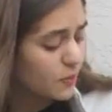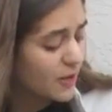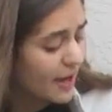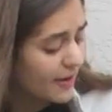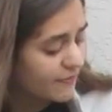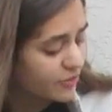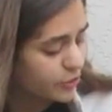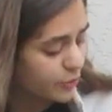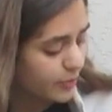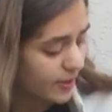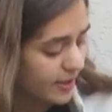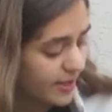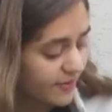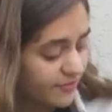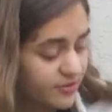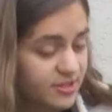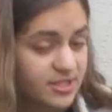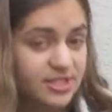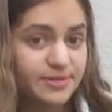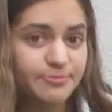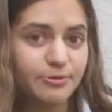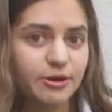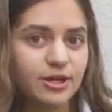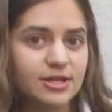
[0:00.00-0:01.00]
we have three
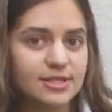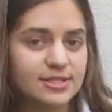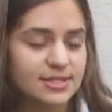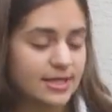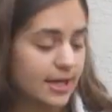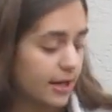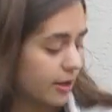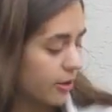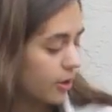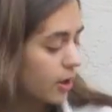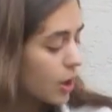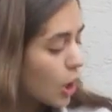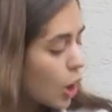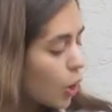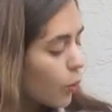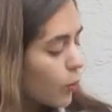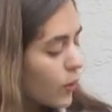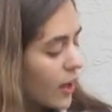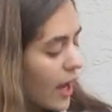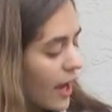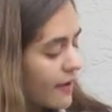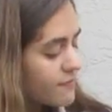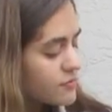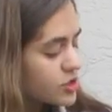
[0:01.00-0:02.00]
different springs here.
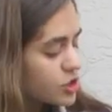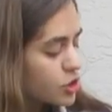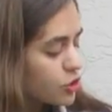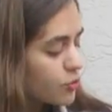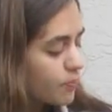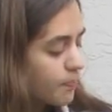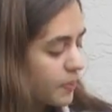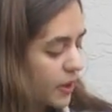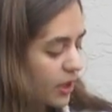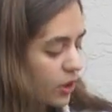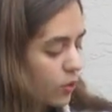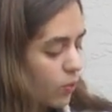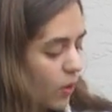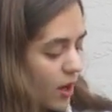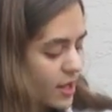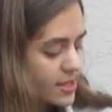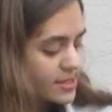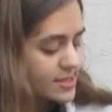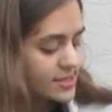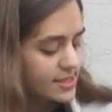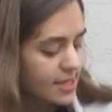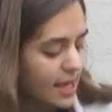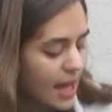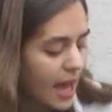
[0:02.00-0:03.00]
We have two big
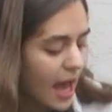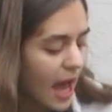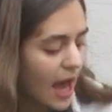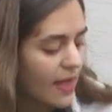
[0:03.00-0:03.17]
ones